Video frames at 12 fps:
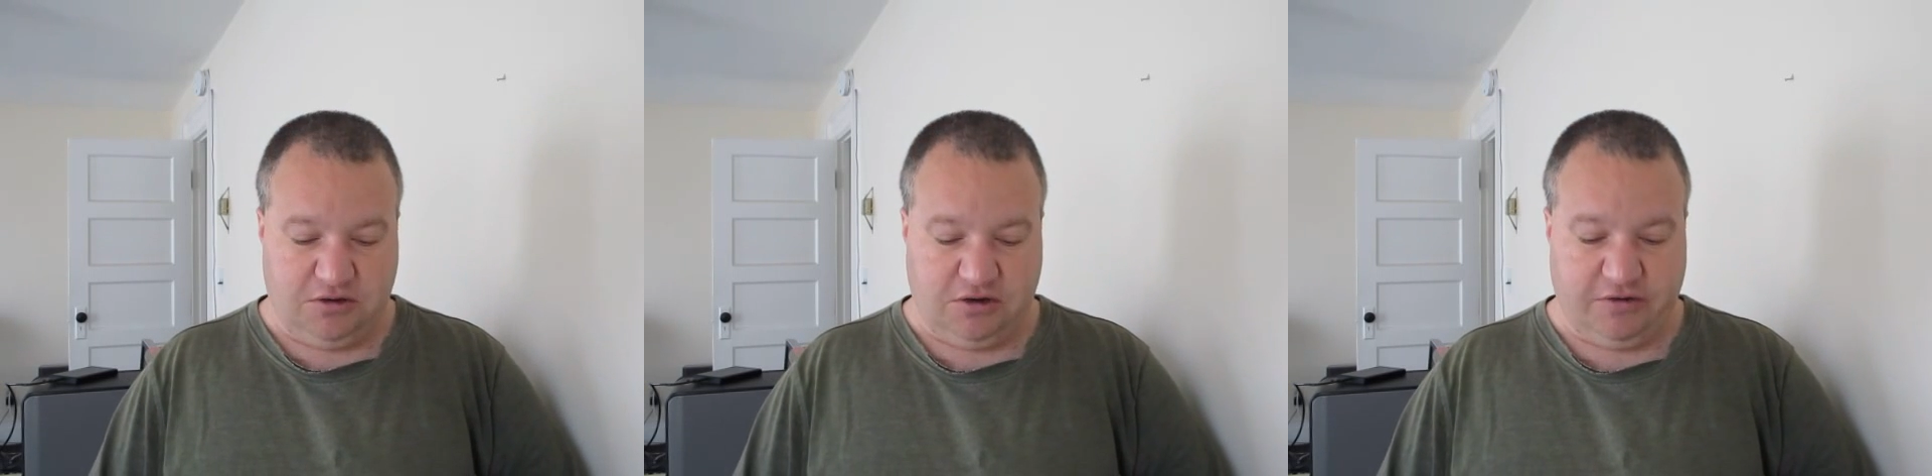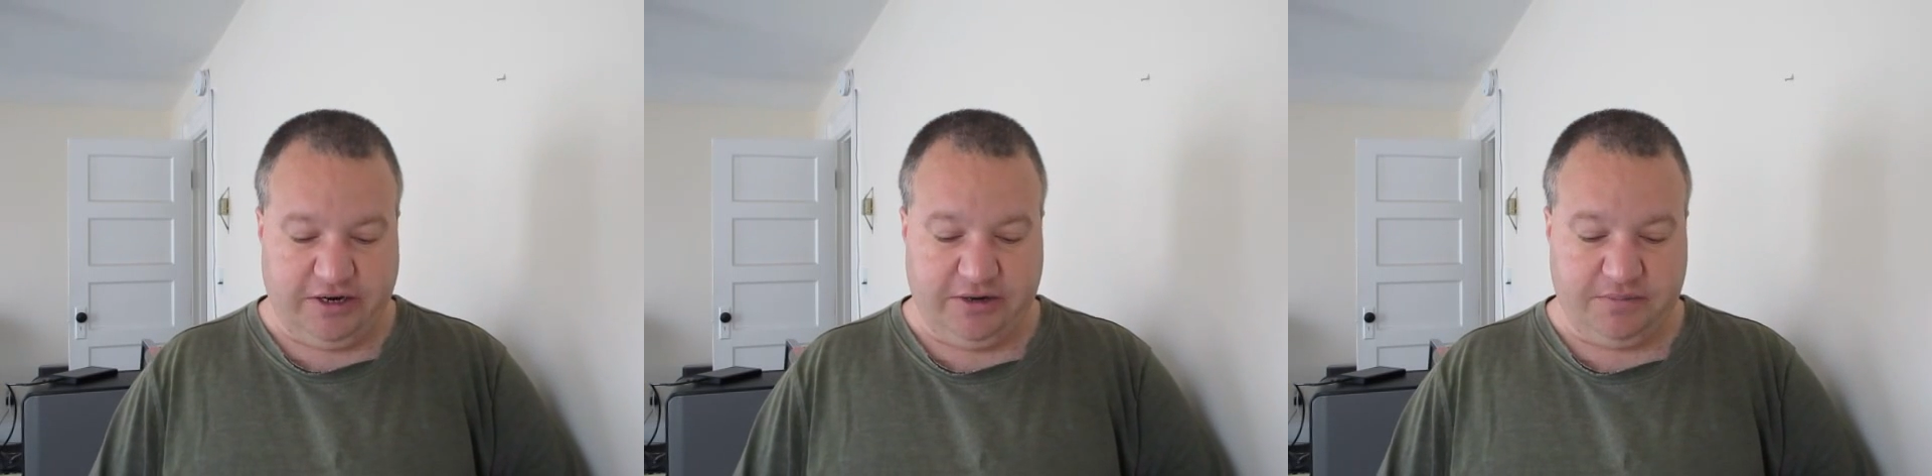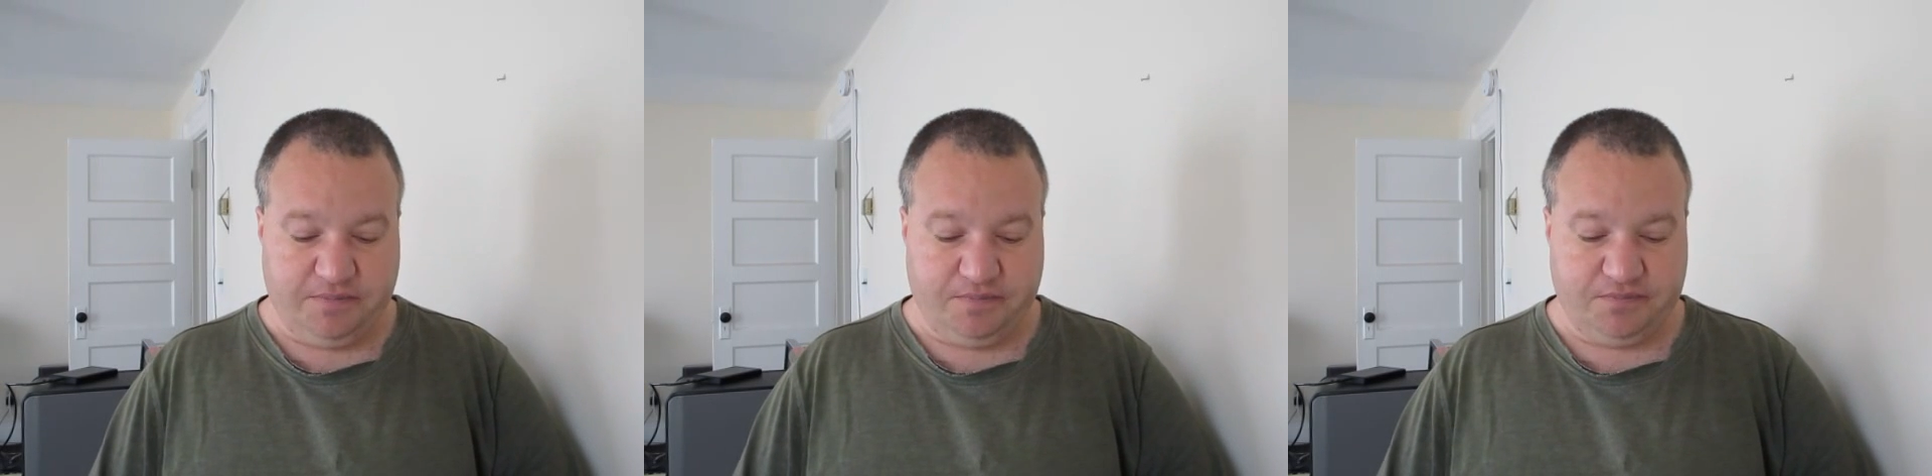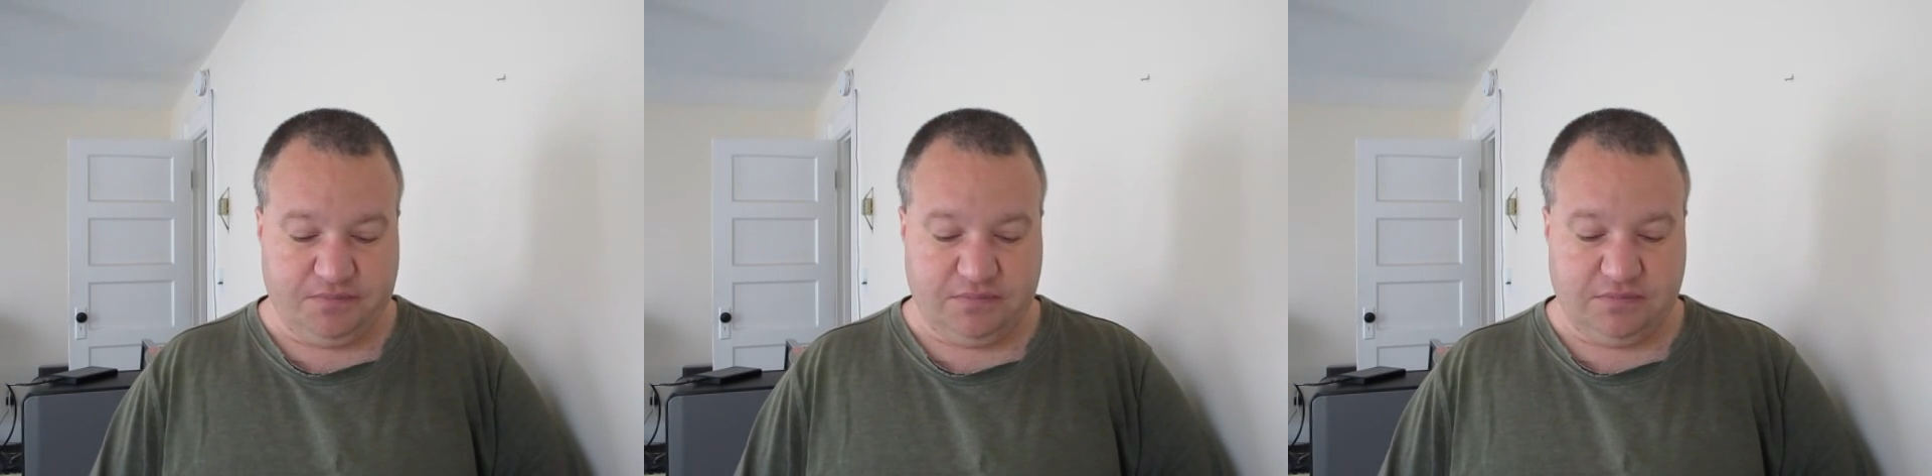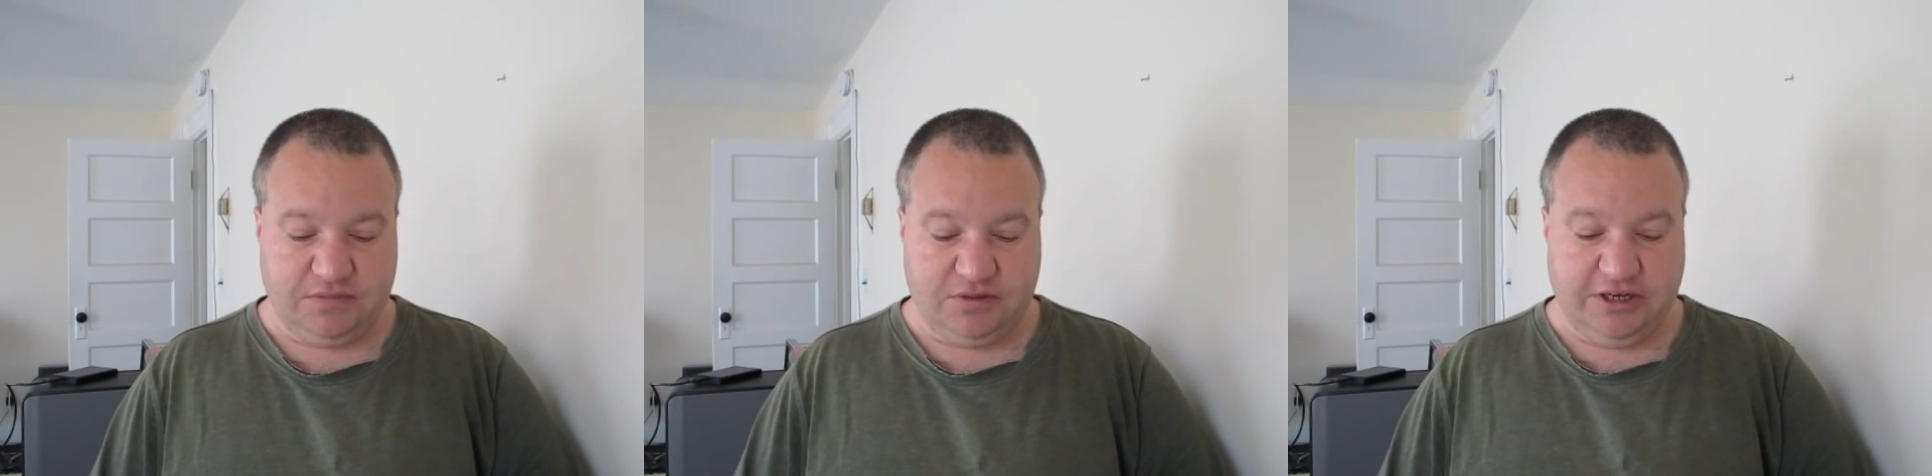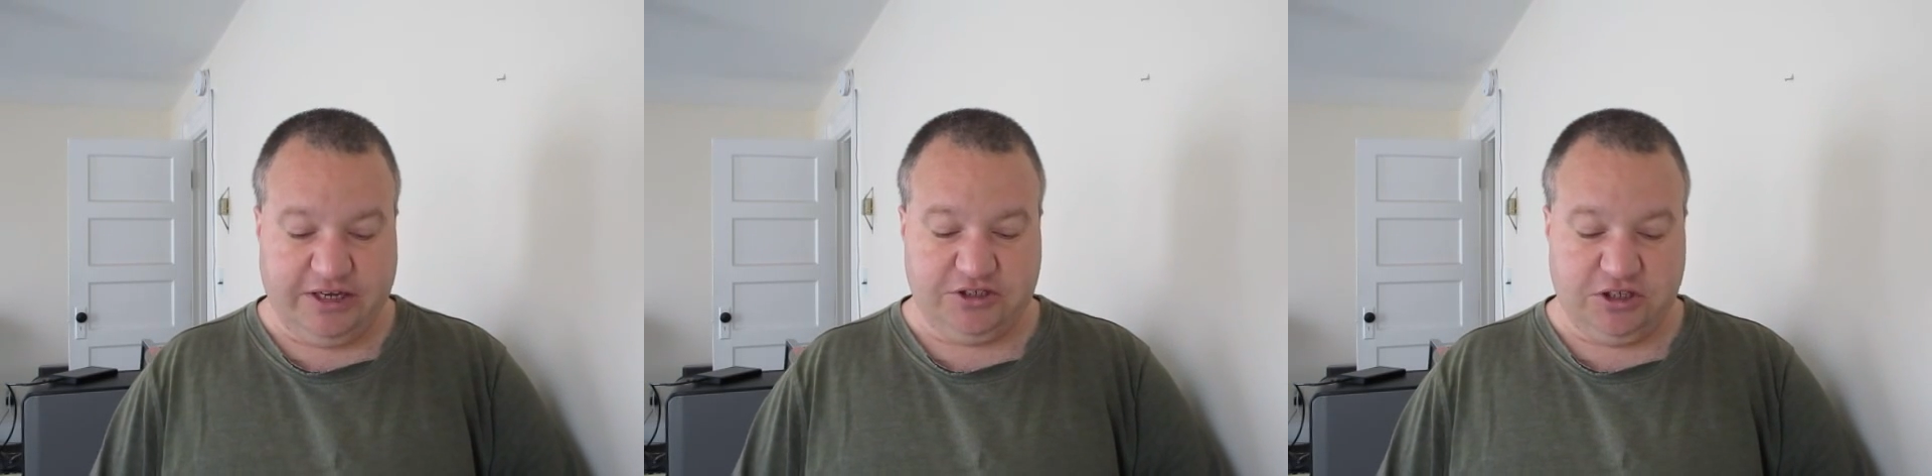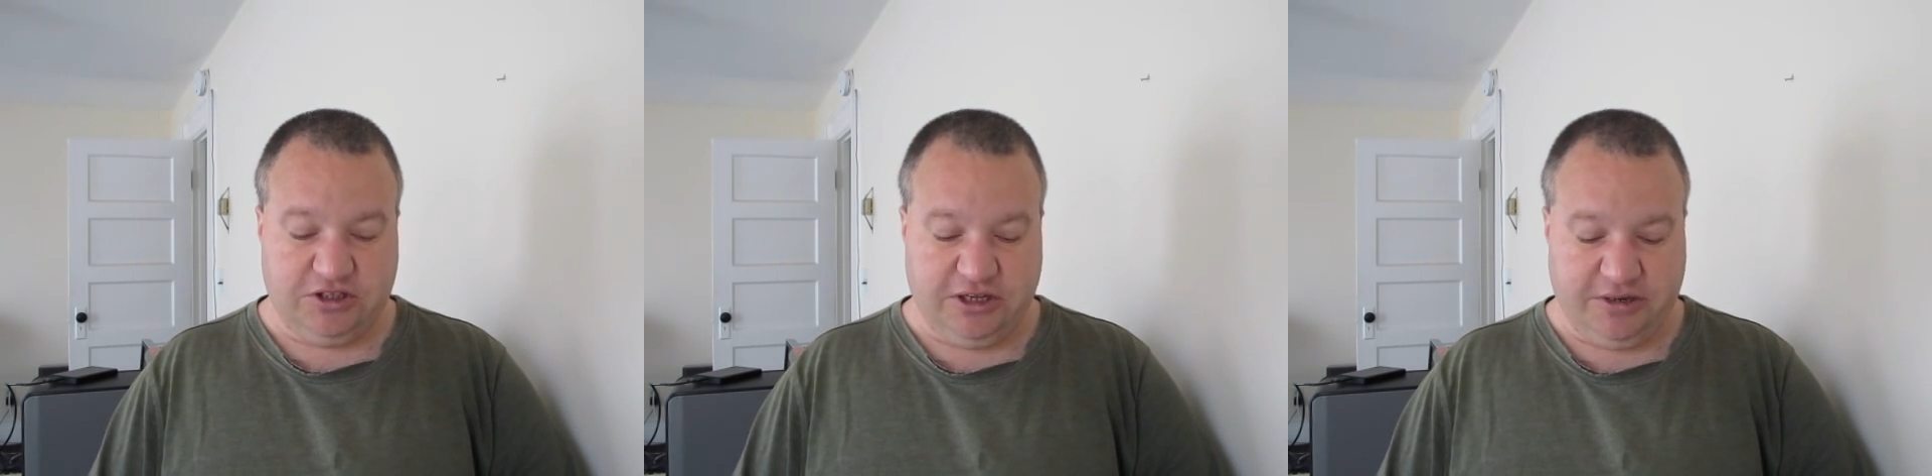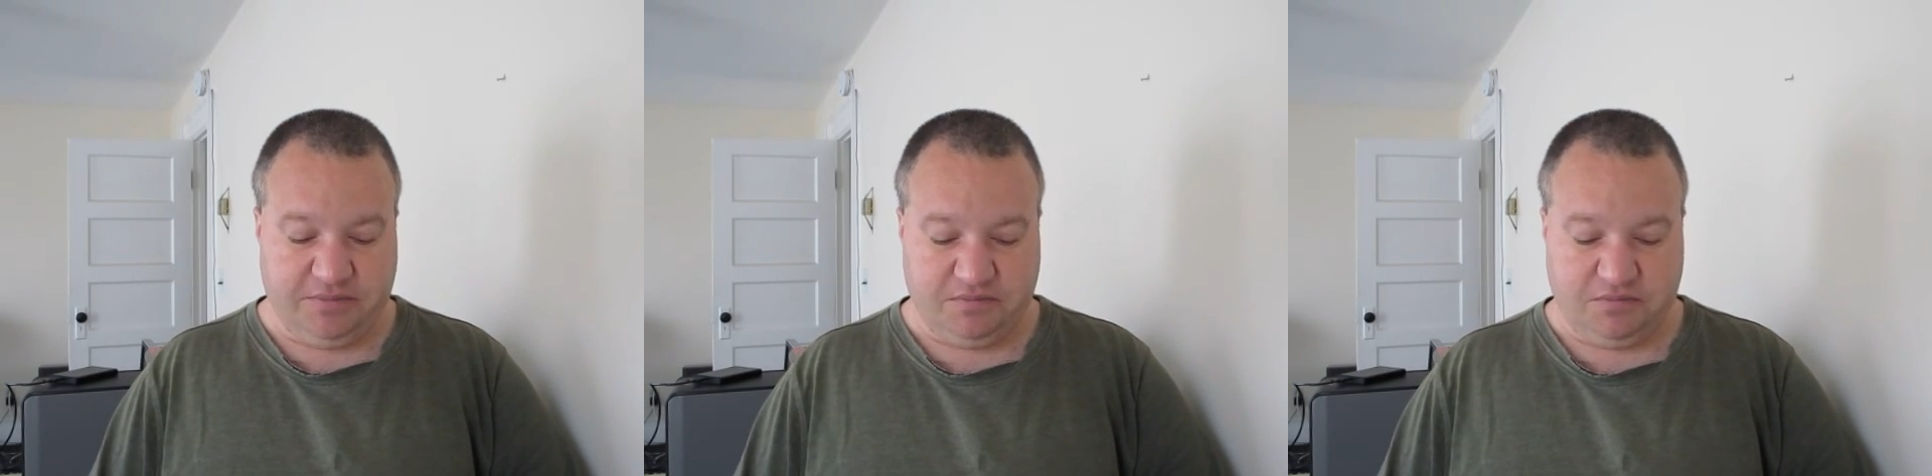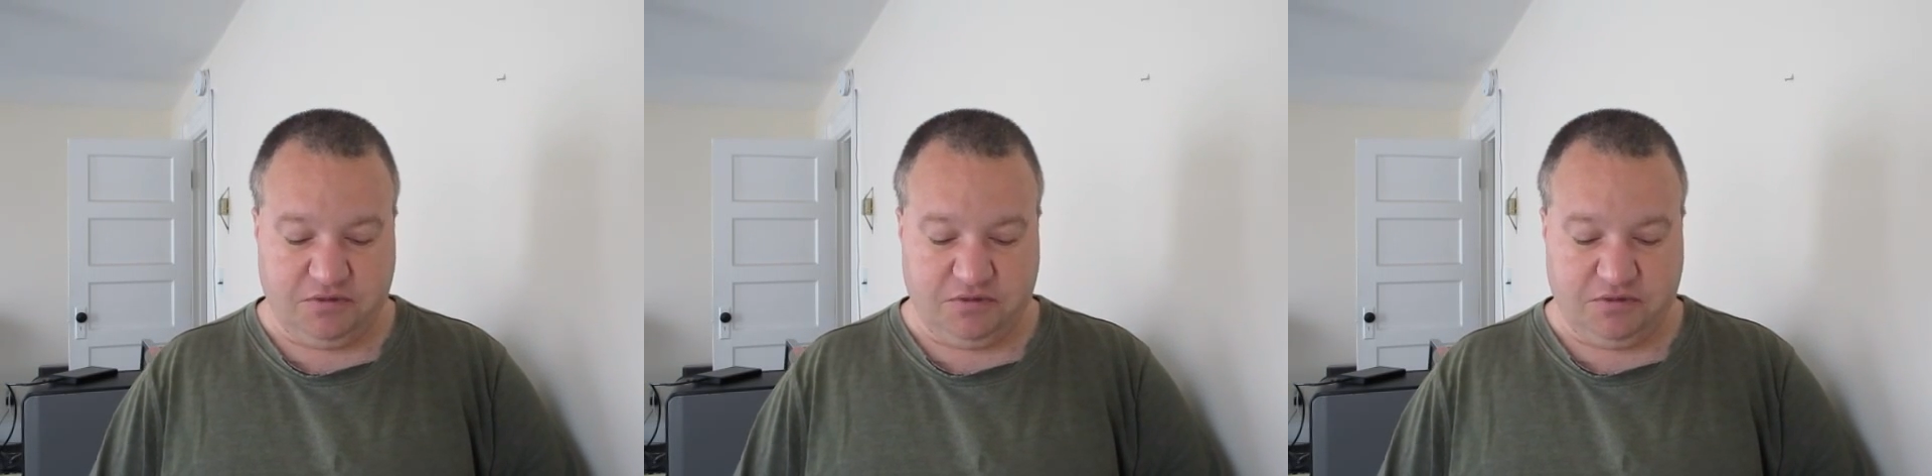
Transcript: All right? That's the thing.